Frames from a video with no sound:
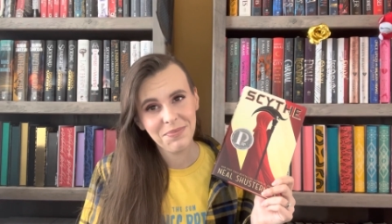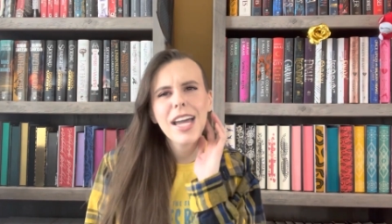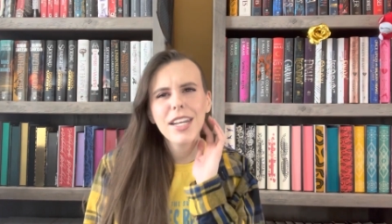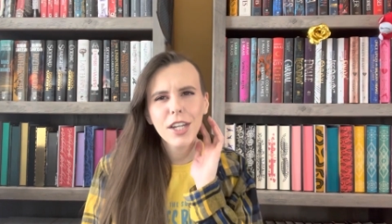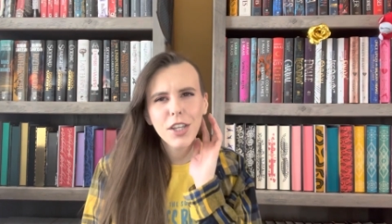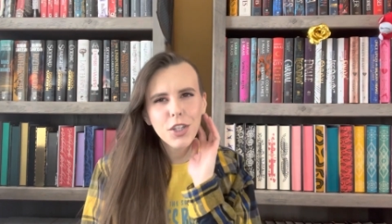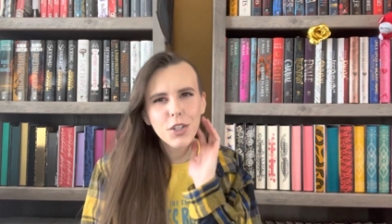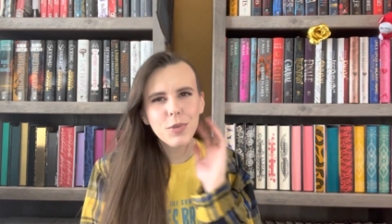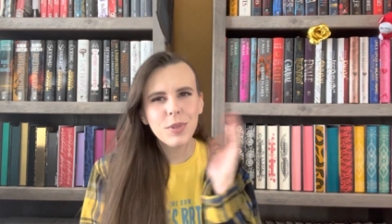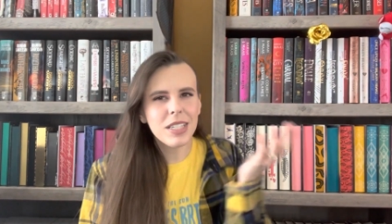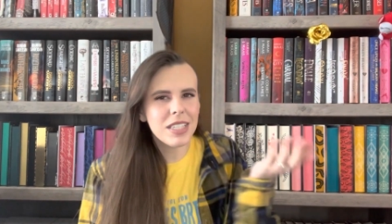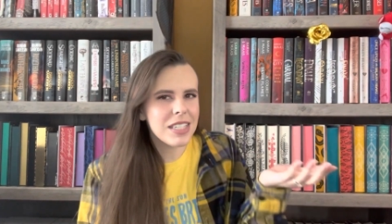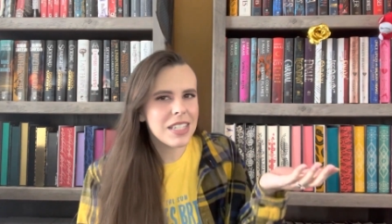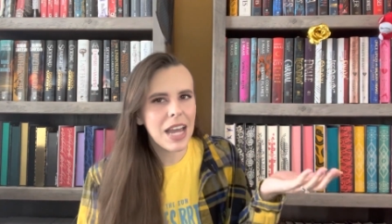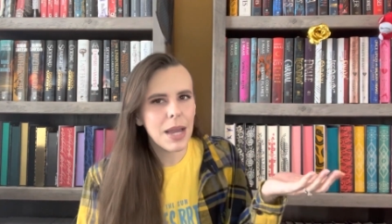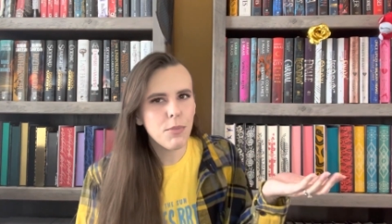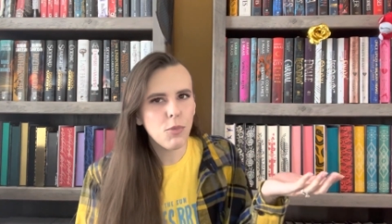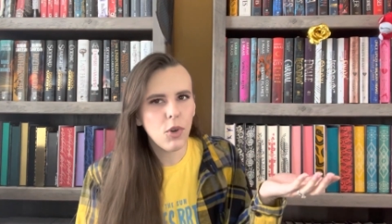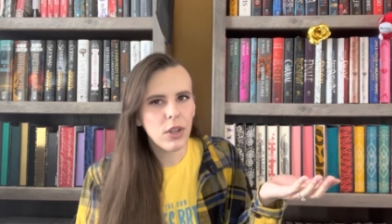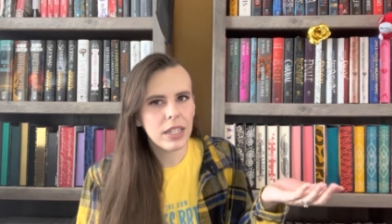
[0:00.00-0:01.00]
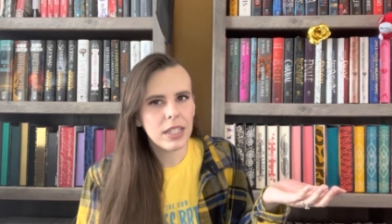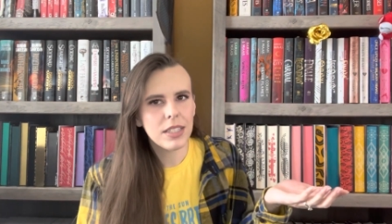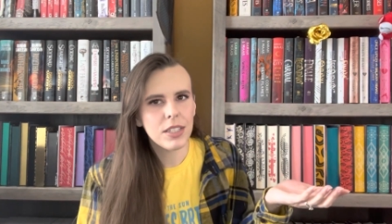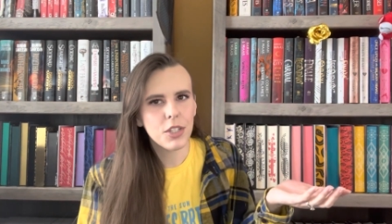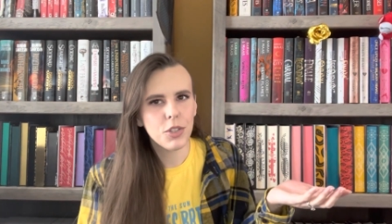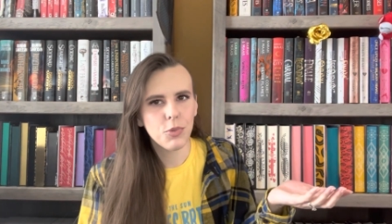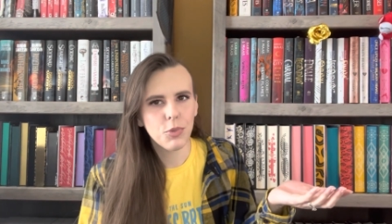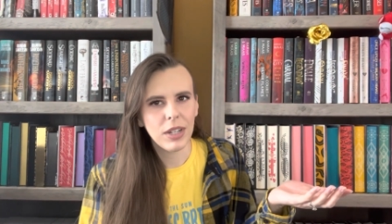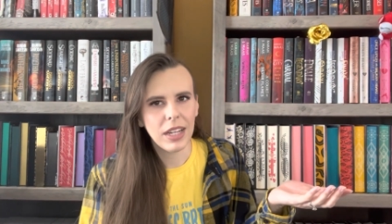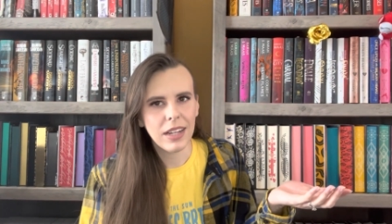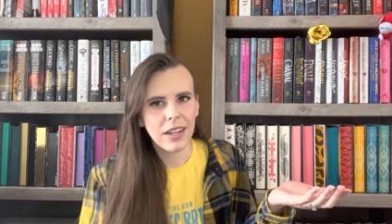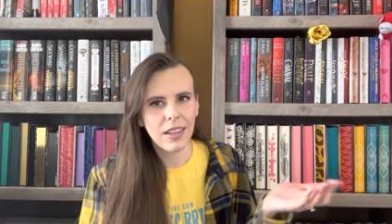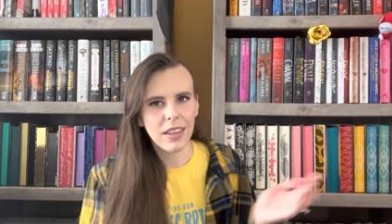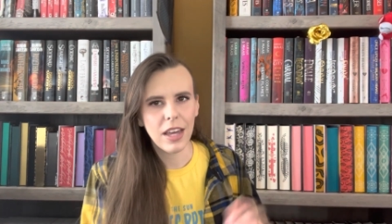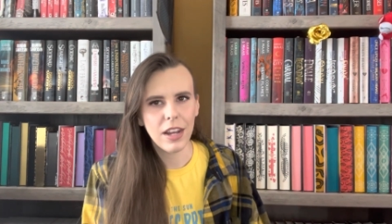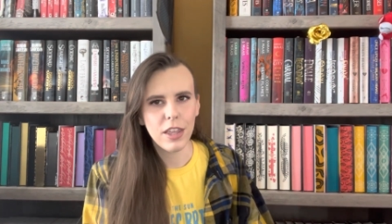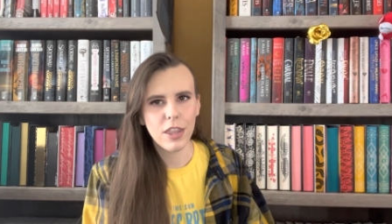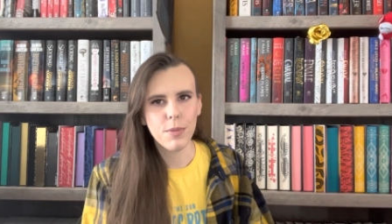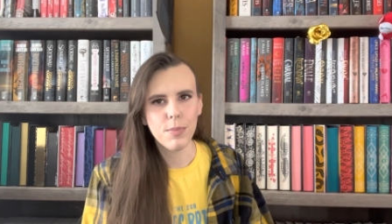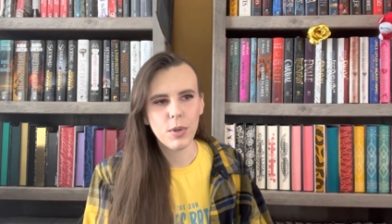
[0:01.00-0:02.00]
Another reason I'm wanting to read a
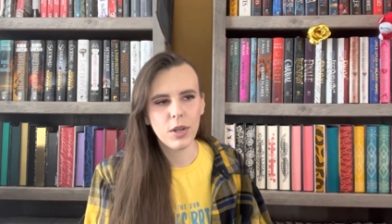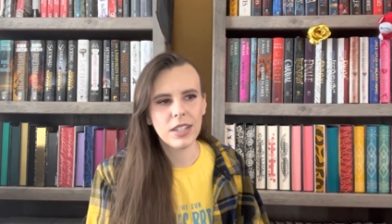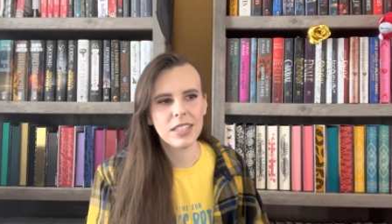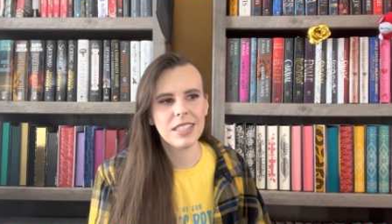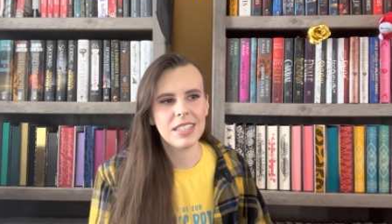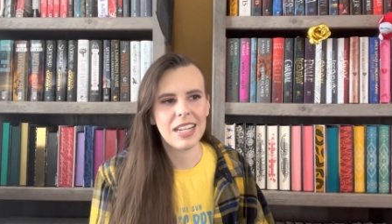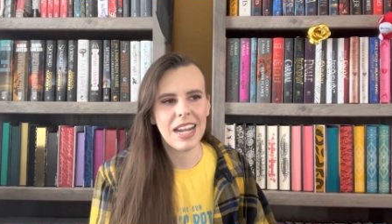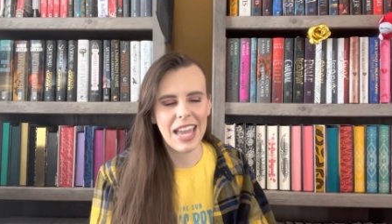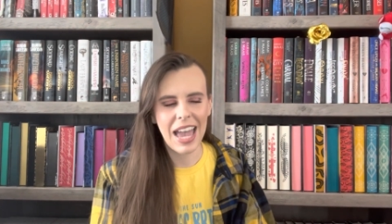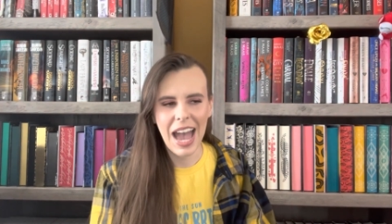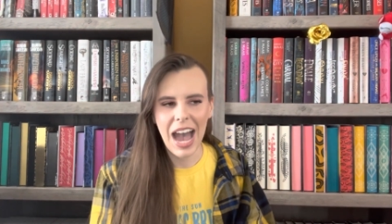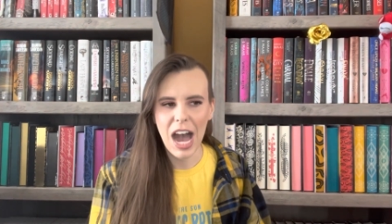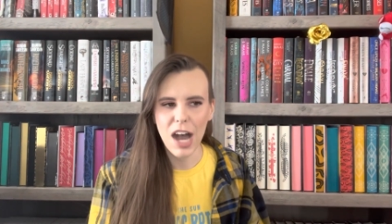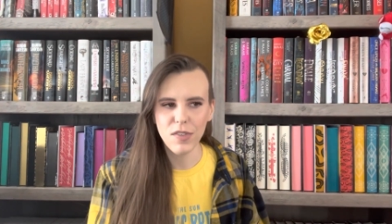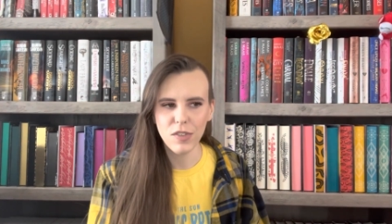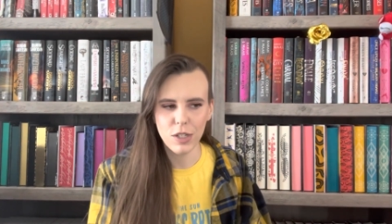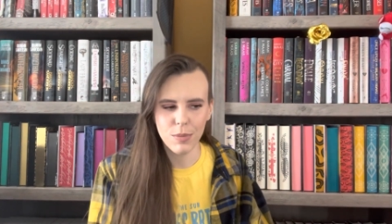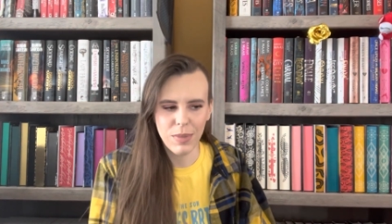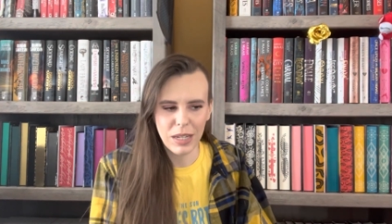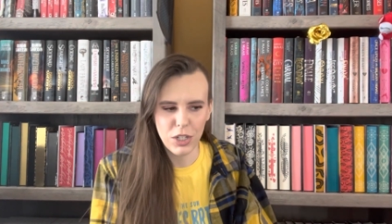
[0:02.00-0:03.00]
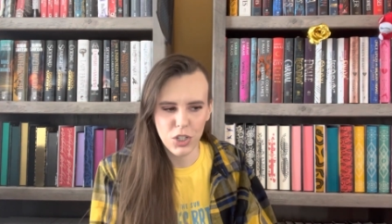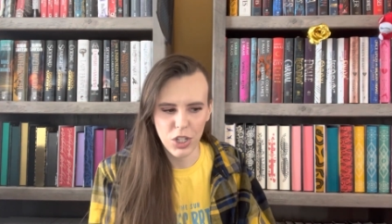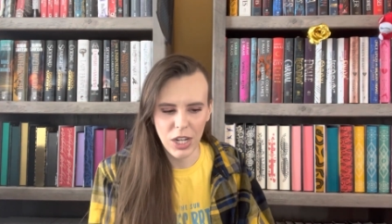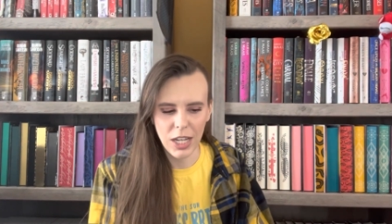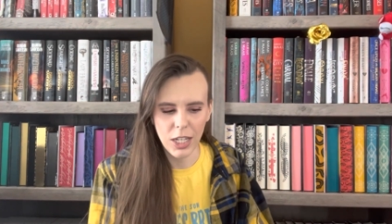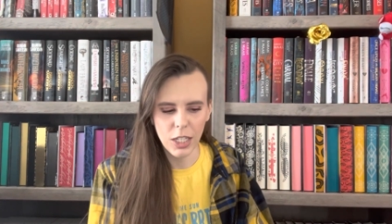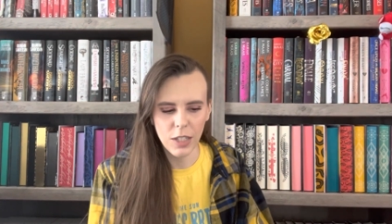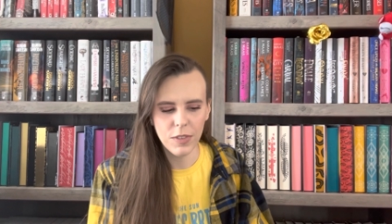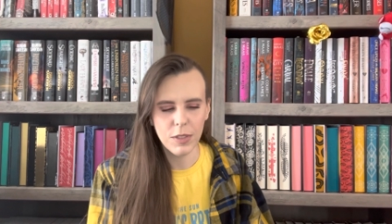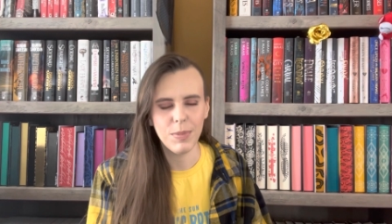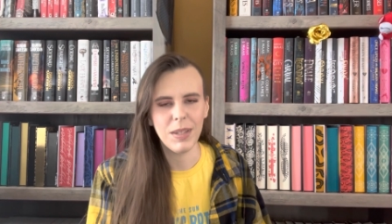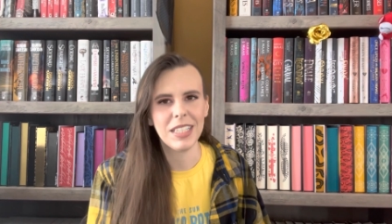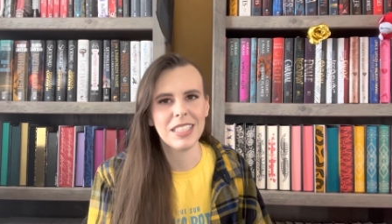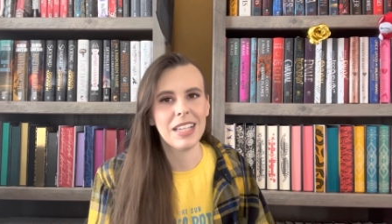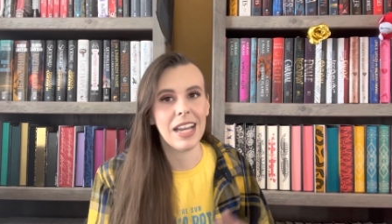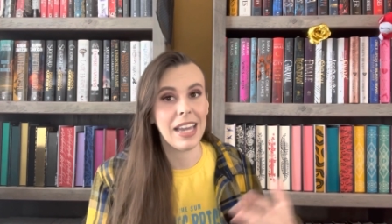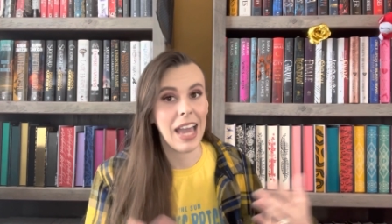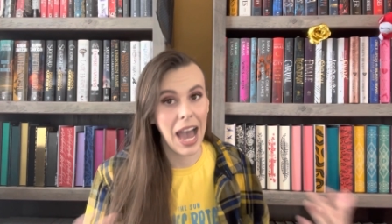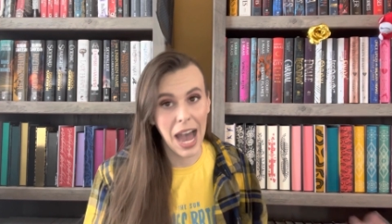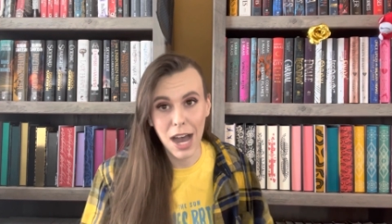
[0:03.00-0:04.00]
lot of the books that I have on my shelves, because
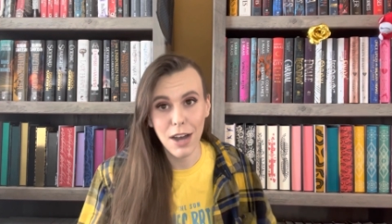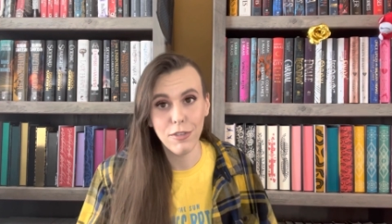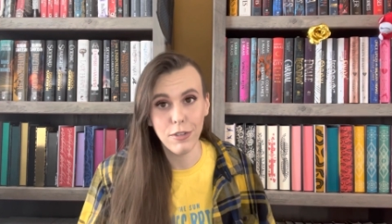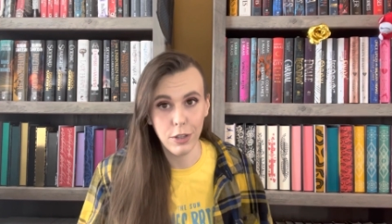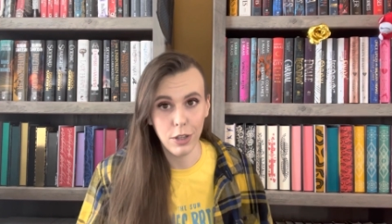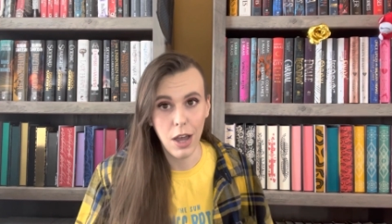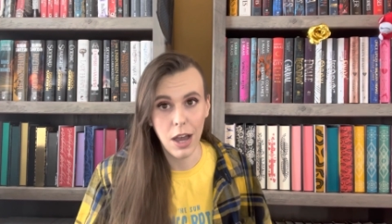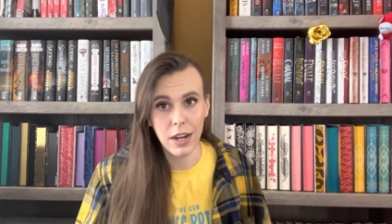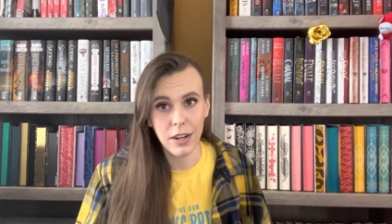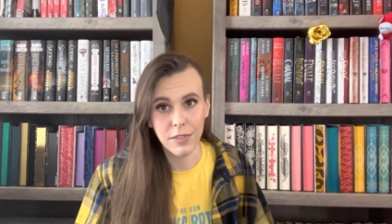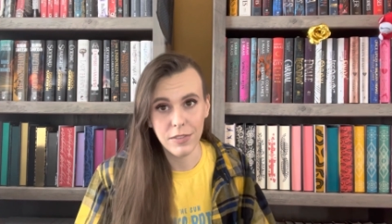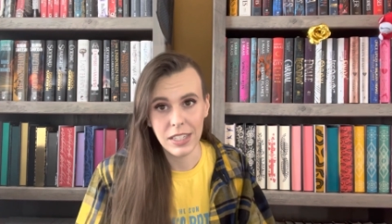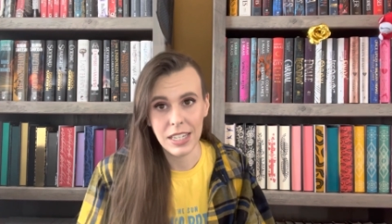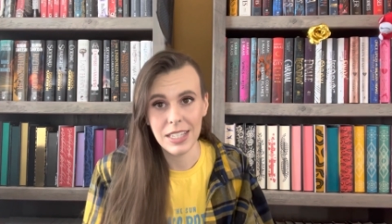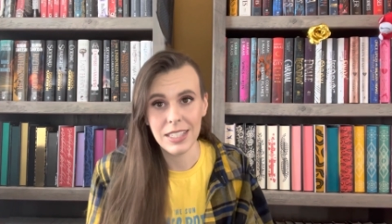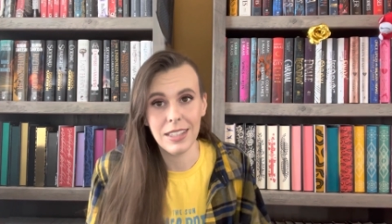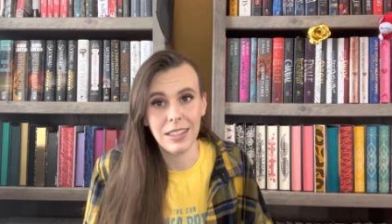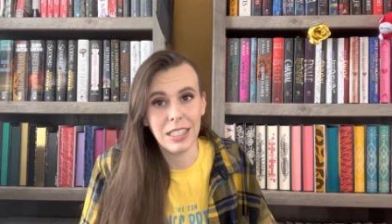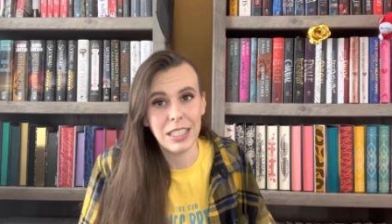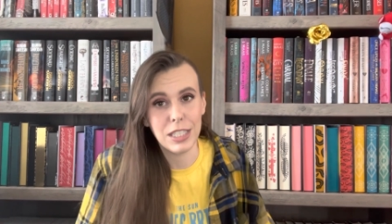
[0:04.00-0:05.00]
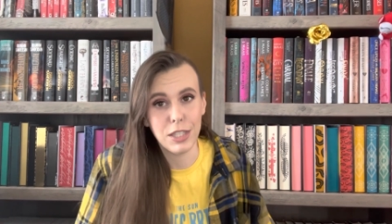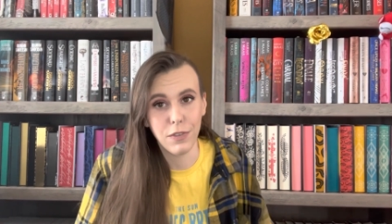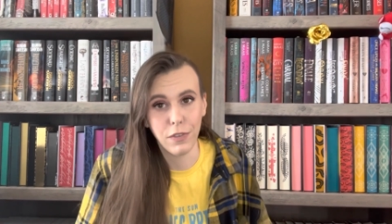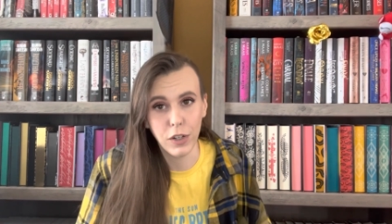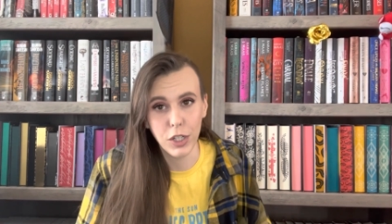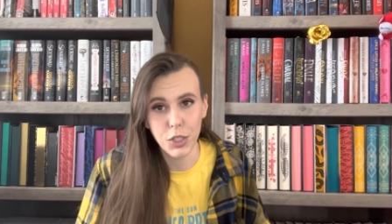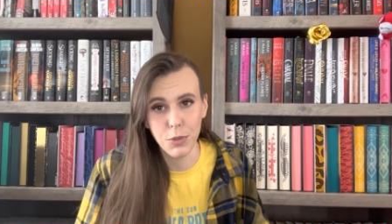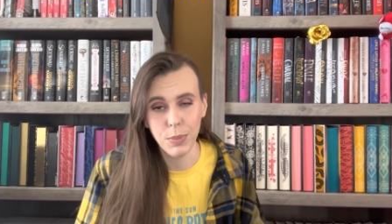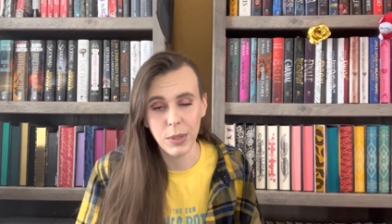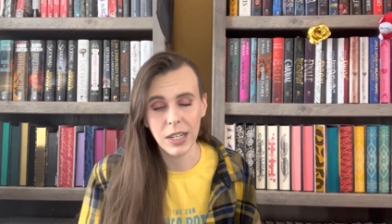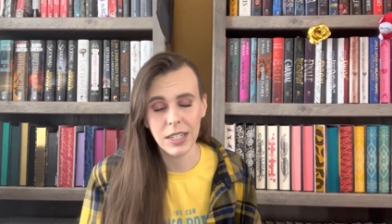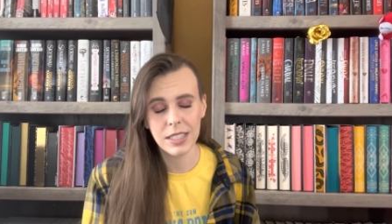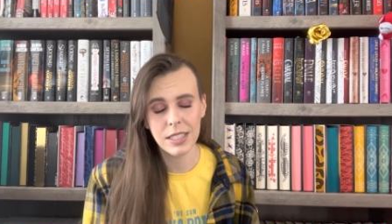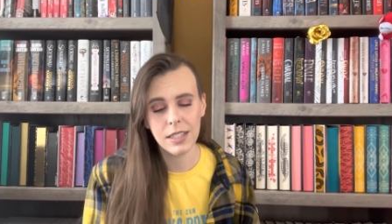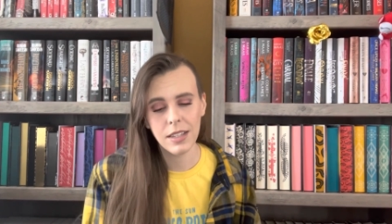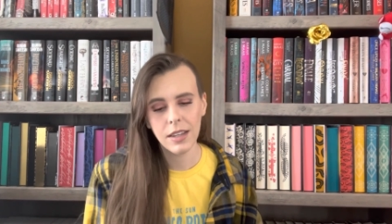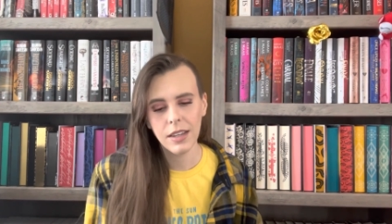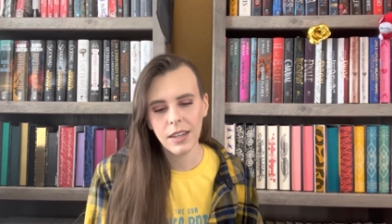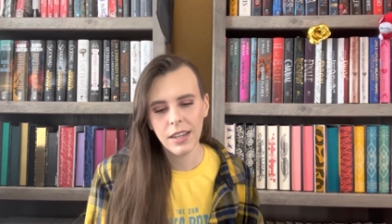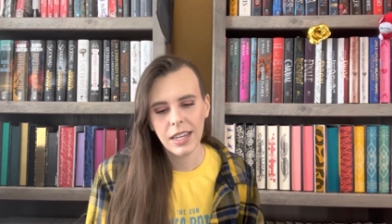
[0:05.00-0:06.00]
I have a lot of these, at least the first books,